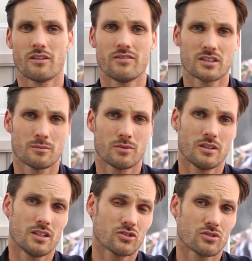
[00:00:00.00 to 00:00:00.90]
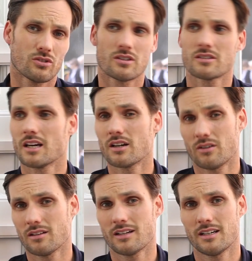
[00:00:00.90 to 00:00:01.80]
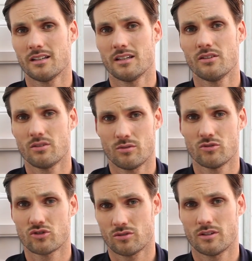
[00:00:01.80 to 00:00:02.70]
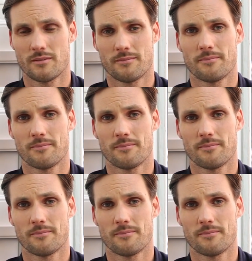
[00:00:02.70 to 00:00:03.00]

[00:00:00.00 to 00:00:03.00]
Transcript: are visible in stores and online in your own store.